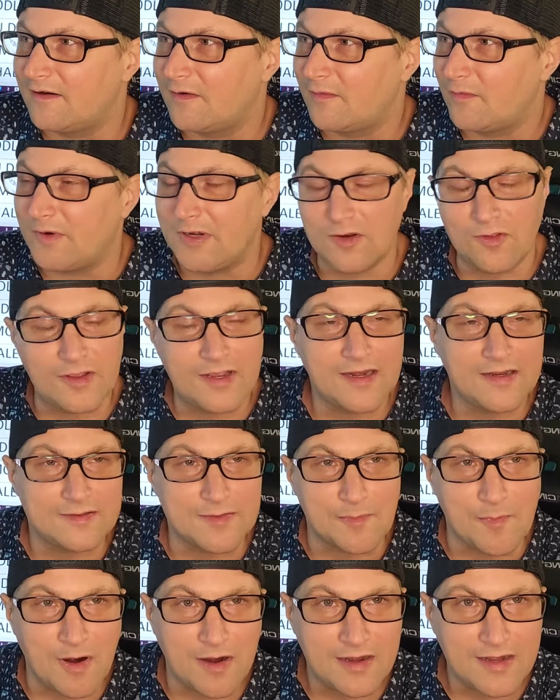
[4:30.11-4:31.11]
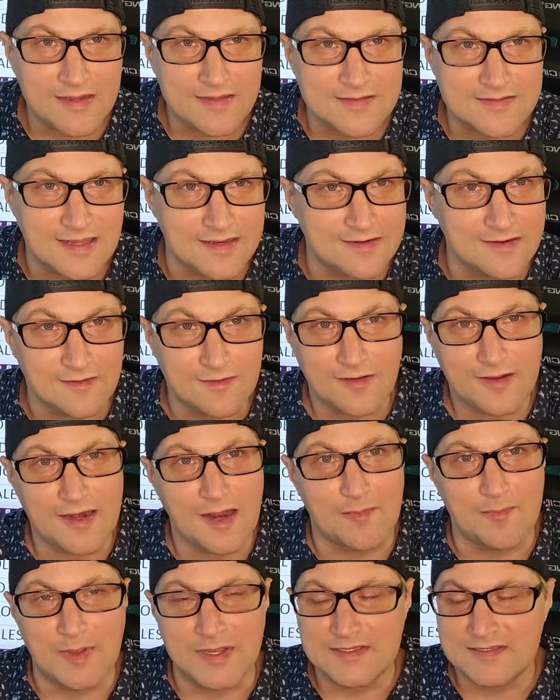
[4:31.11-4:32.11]
When you're looking at the markets and you're looking
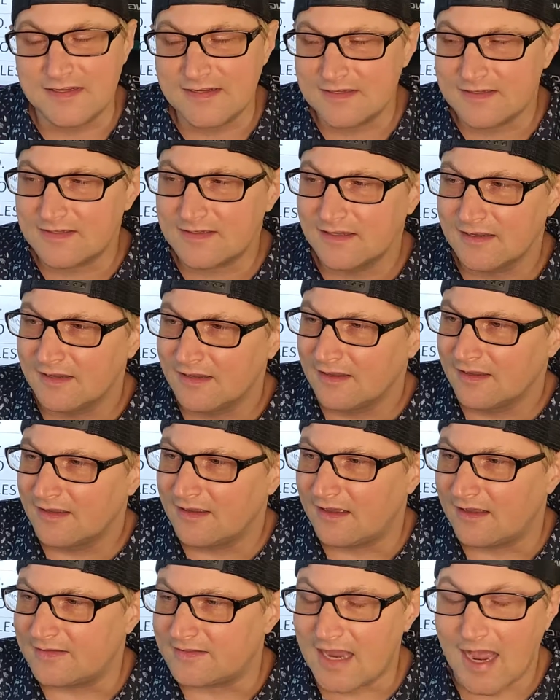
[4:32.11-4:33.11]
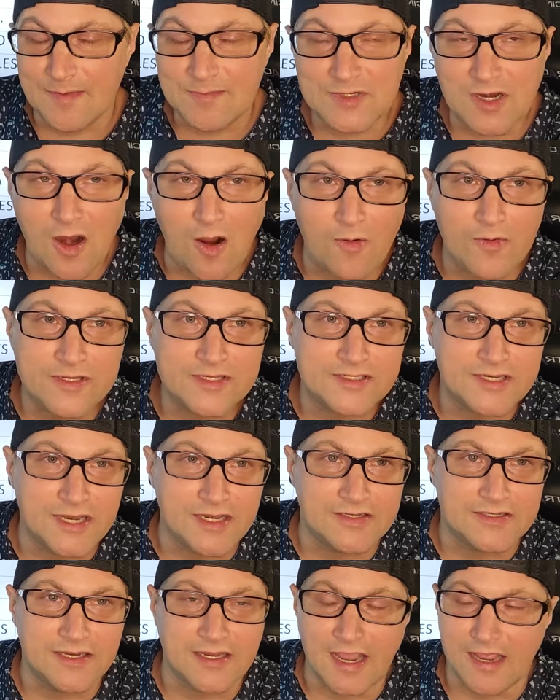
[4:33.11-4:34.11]
at business, times are always
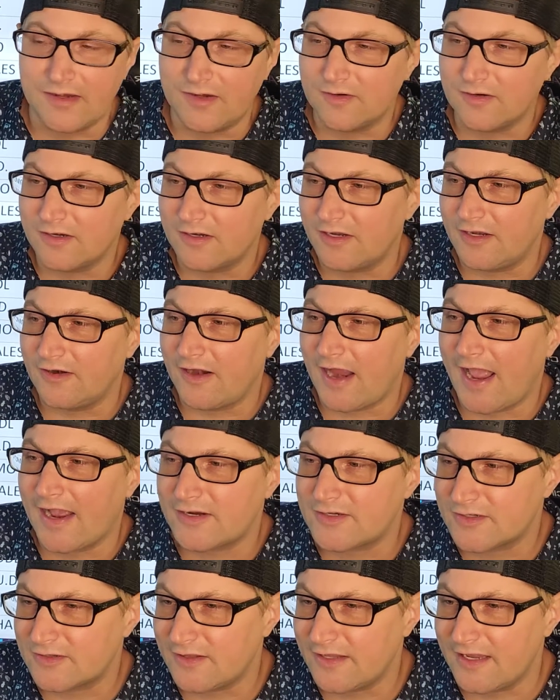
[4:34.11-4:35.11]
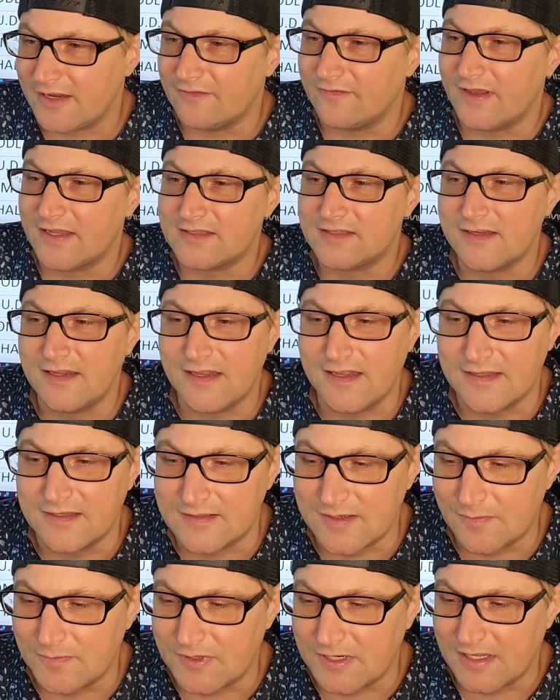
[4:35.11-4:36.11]
changing, and you're actually investing in
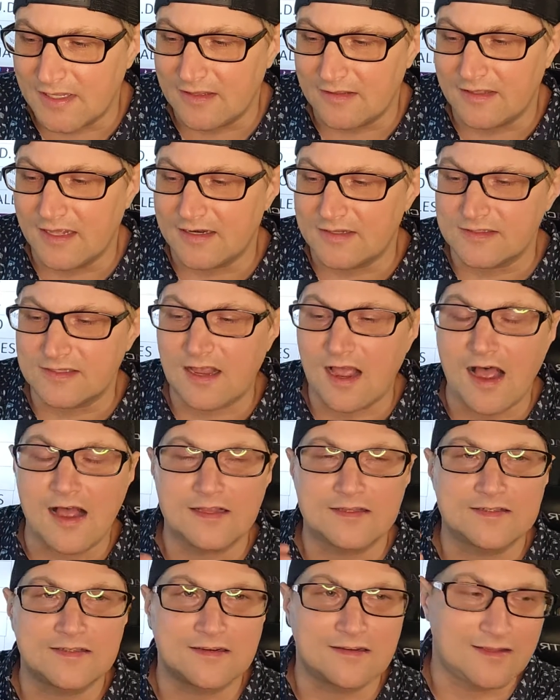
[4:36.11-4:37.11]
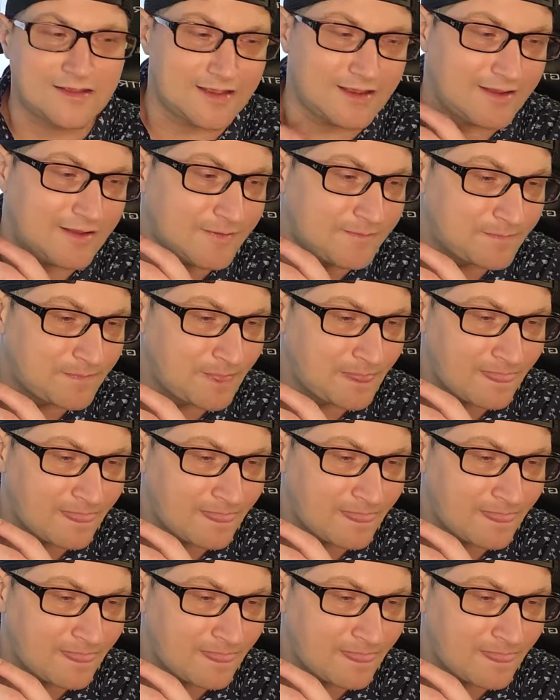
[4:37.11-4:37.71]
something that is constantly